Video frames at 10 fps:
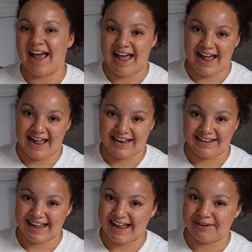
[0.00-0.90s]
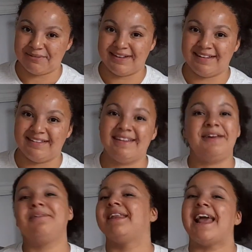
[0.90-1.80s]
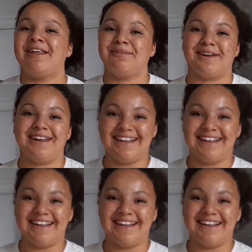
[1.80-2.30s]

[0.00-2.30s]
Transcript: and I will see you in the next one.